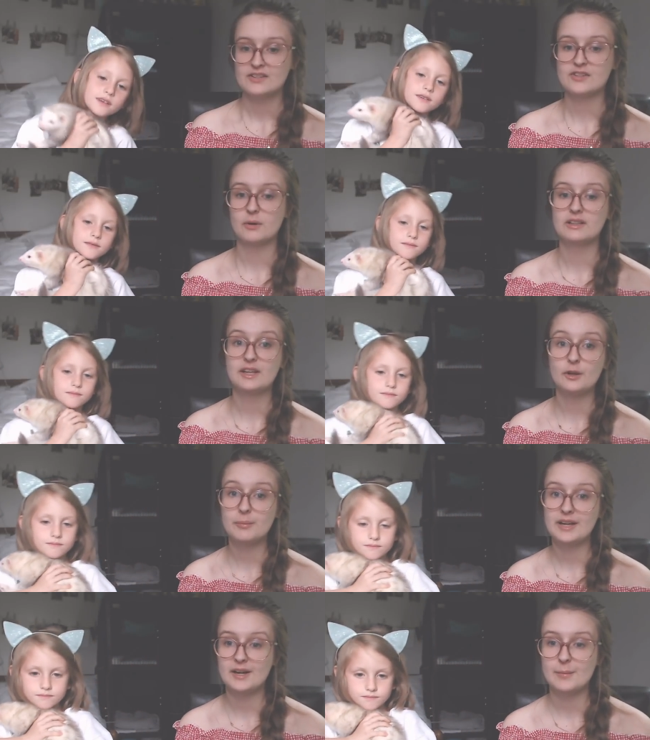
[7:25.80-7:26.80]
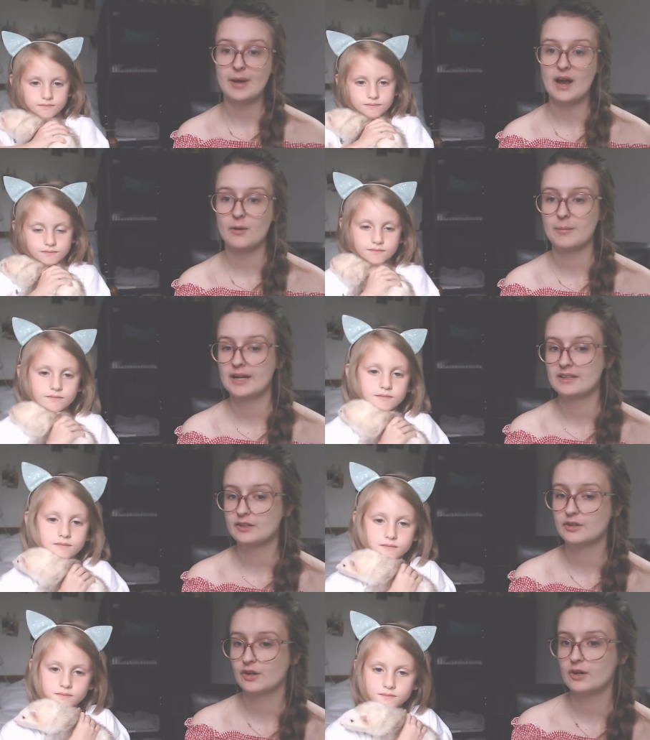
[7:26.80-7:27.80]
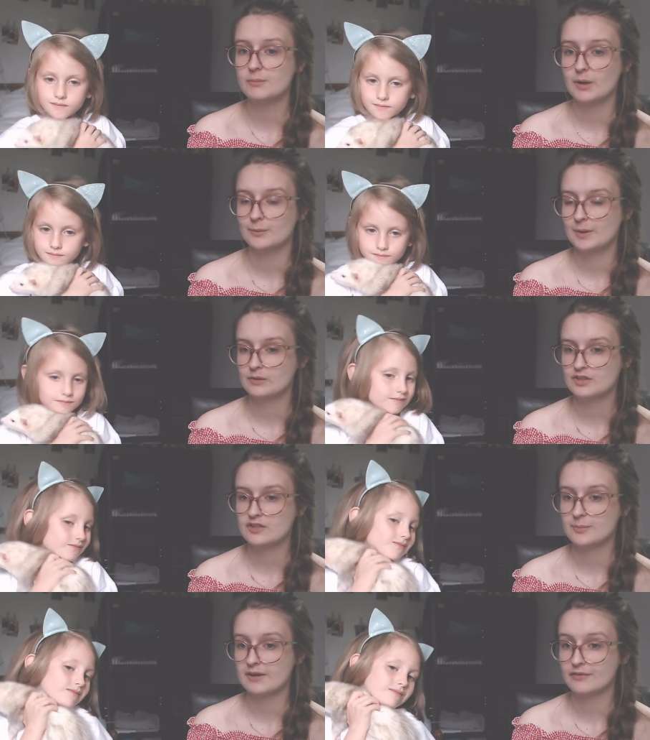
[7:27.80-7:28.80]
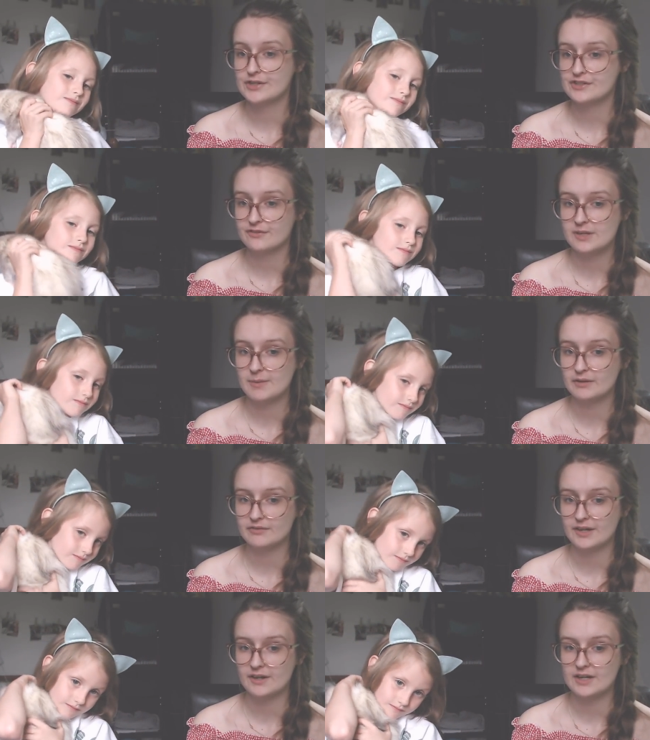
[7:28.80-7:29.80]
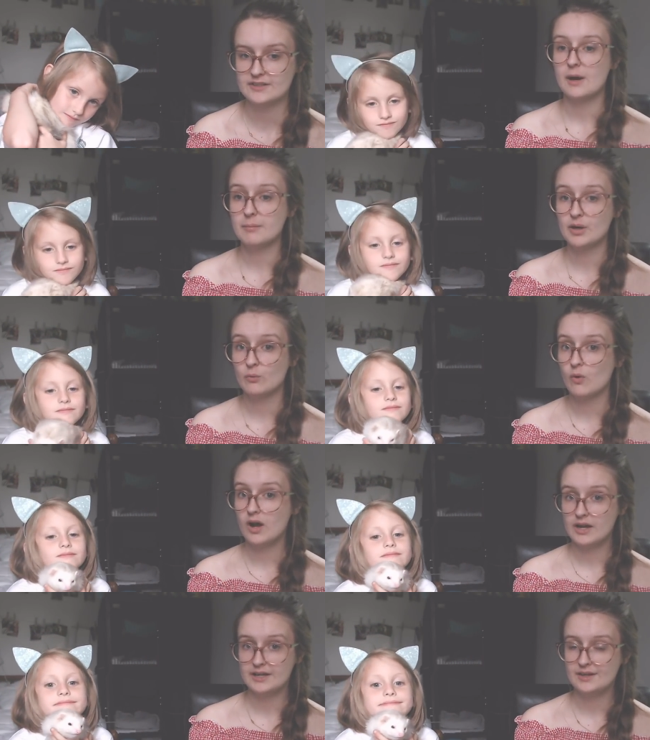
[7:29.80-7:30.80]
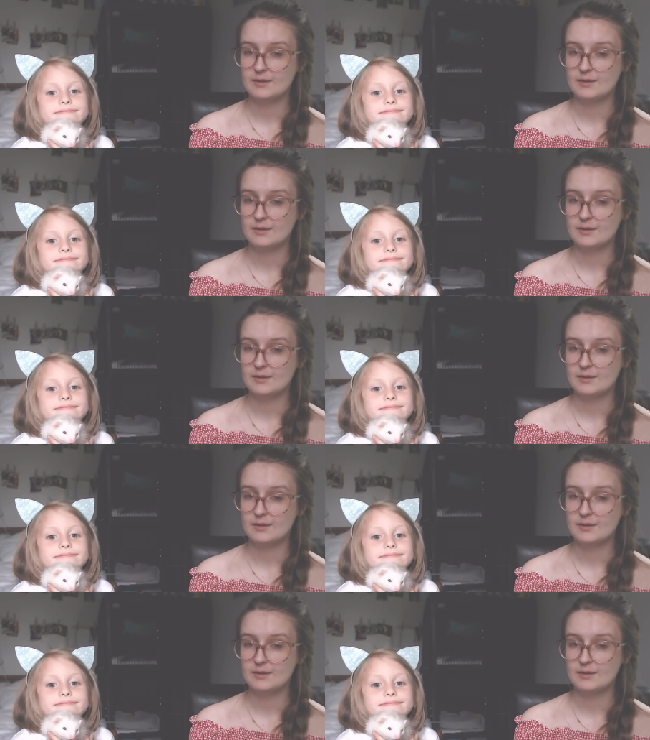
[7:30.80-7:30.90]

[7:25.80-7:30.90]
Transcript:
Speaker 1: So a little bit about my little girl, Momo. She's my first female ferret. Number one,